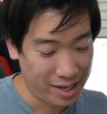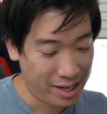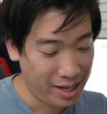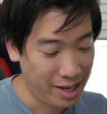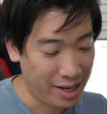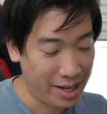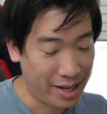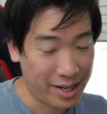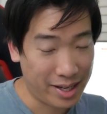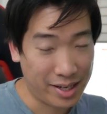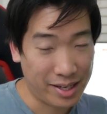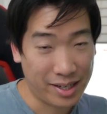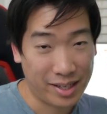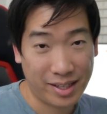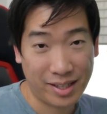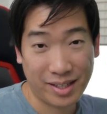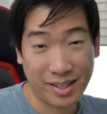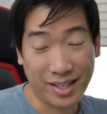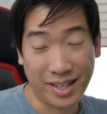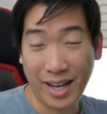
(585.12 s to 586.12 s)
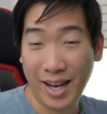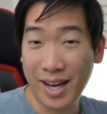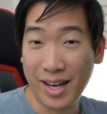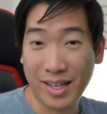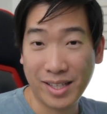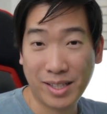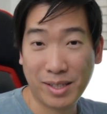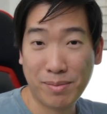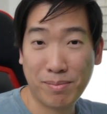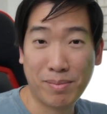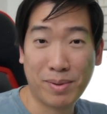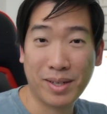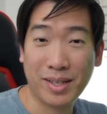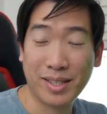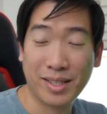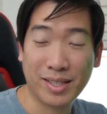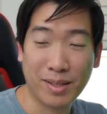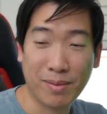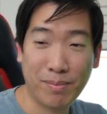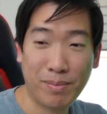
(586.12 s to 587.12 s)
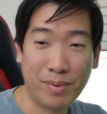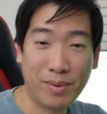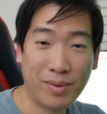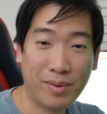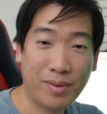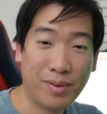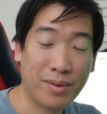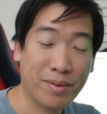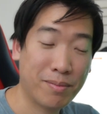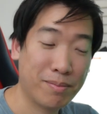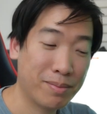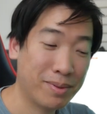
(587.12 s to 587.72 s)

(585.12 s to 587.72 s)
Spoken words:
And yeah, it's pretty simple.